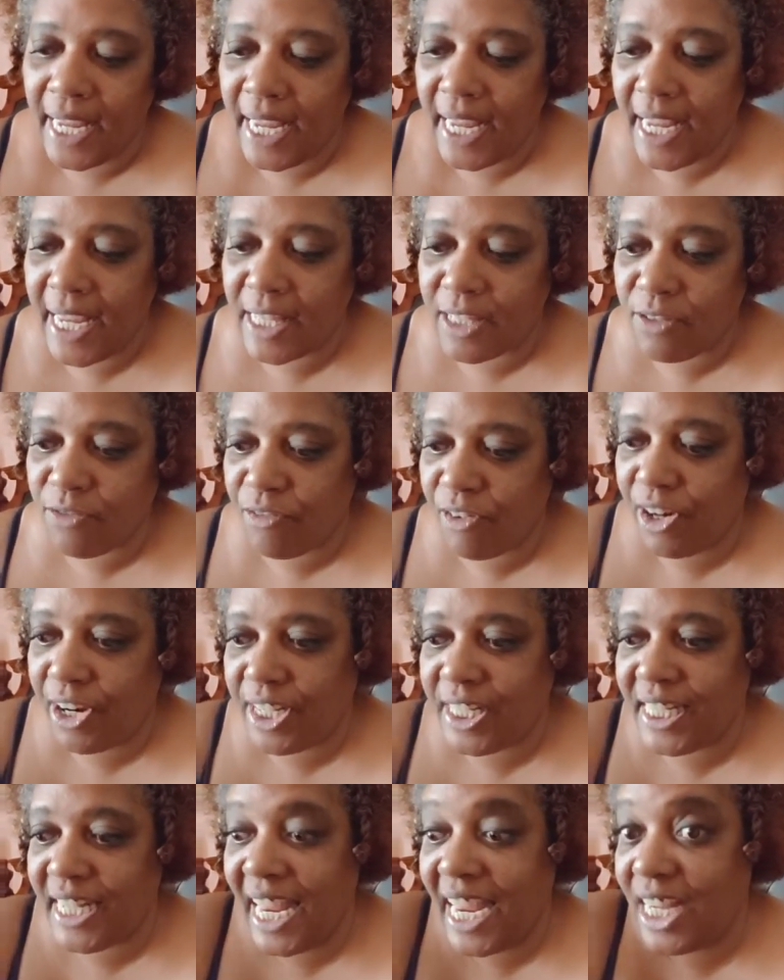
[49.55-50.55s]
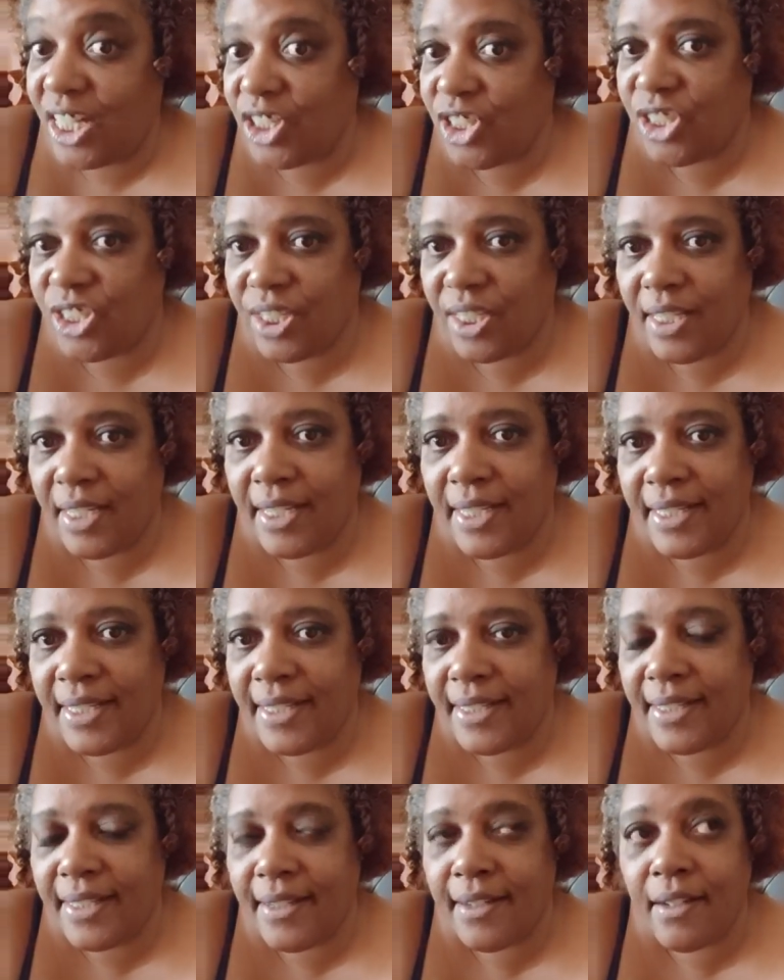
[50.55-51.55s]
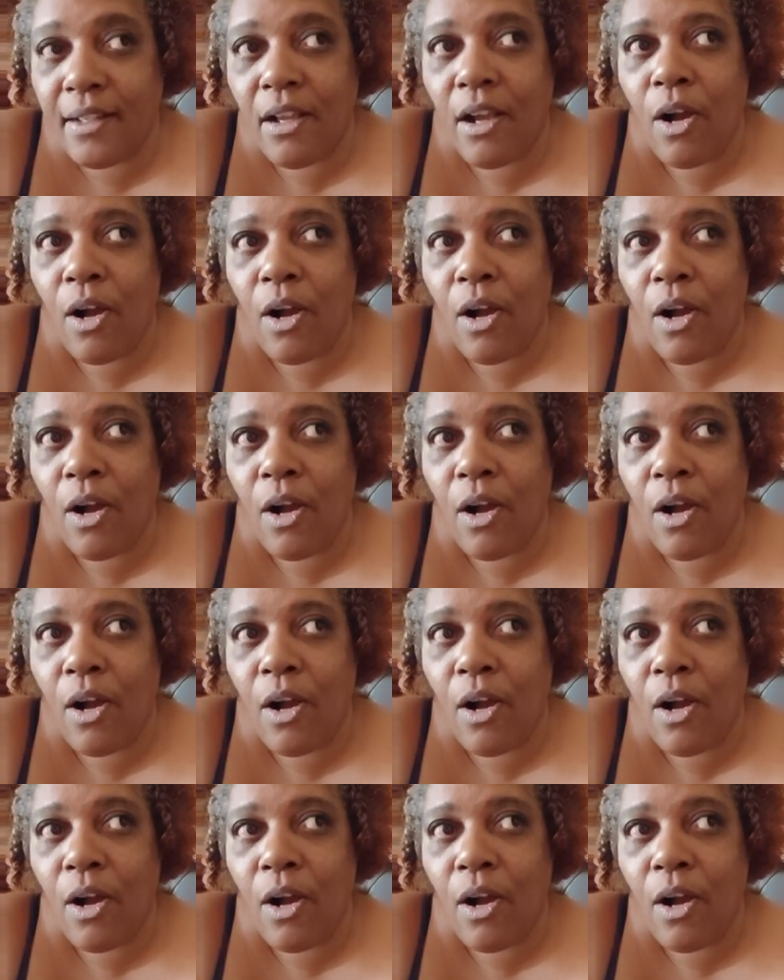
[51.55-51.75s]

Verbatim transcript: It's for a nation